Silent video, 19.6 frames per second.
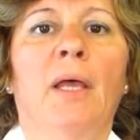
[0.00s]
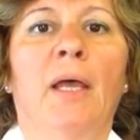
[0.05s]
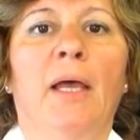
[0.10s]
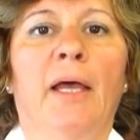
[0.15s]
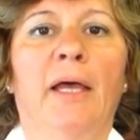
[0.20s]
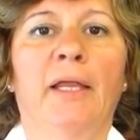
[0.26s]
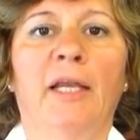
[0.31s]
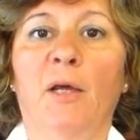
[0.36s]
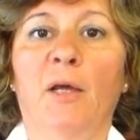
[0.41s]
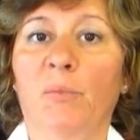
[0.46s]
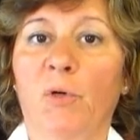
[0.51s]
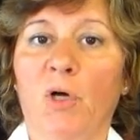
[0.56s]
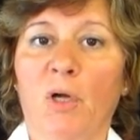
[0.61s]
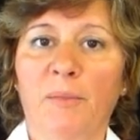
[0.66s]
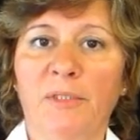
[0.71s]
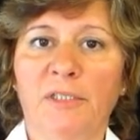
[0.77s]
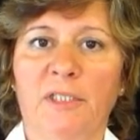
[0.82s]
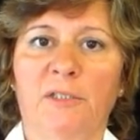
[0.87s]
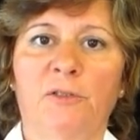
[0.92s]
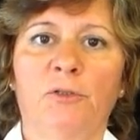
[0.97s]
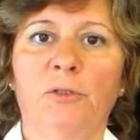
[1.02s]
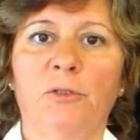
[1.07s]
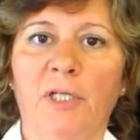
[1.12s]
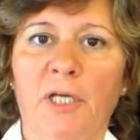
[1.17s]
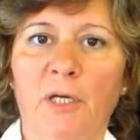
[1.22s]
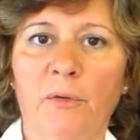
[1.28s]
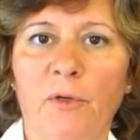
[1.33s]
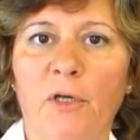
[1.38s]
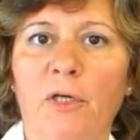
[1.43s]
And I promise that
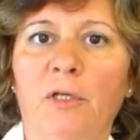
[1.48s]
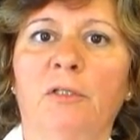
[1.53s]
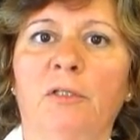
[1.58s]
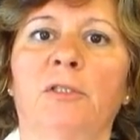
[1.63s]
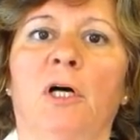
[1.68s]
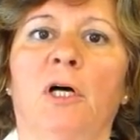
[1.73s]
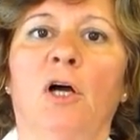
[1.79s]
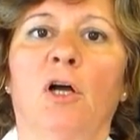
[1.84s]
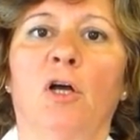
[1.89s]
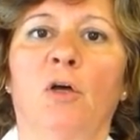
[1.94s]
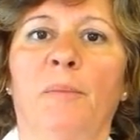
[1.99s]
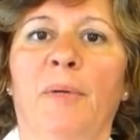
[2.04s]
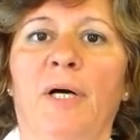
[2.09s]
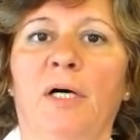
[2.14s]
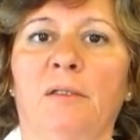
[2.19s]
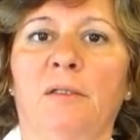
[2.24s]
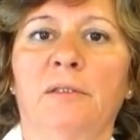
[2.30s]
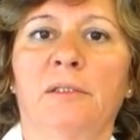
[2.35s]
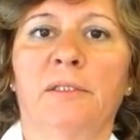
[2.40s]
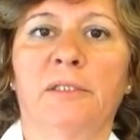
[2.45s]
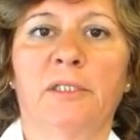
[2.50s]
today we're going to talk about